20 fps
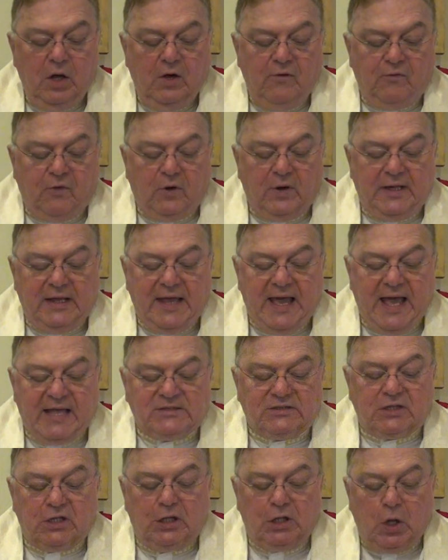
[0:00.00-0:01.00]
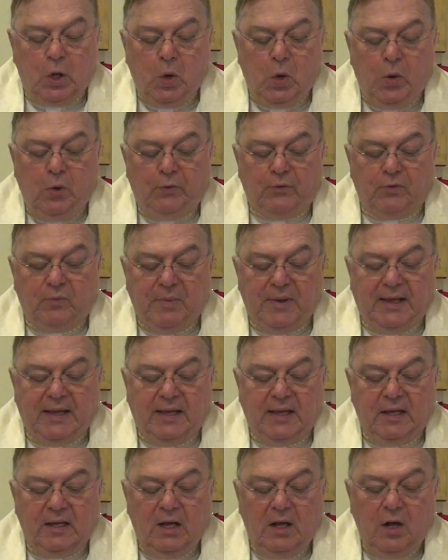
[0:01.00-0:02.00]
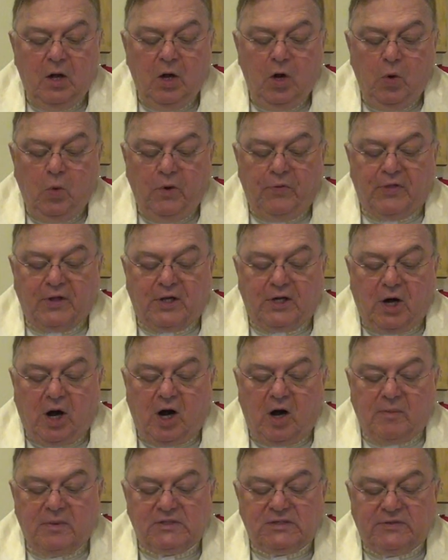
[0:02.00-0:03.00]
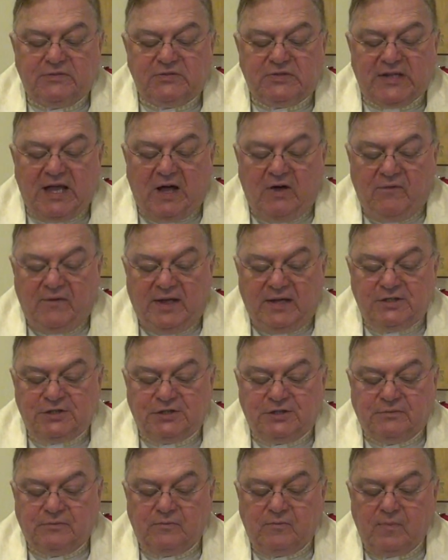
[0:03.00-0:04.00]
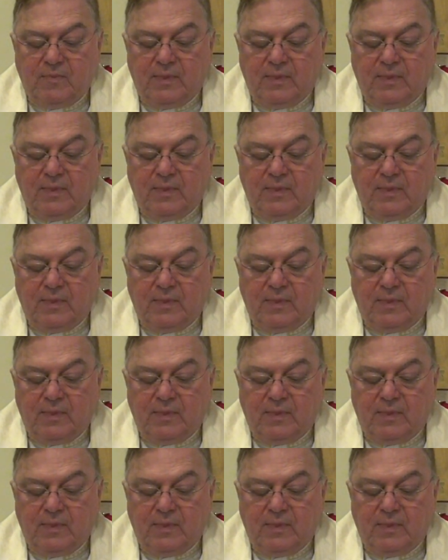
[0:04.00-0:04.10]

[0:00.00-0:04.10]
for he has clothed me with the garments of salvation.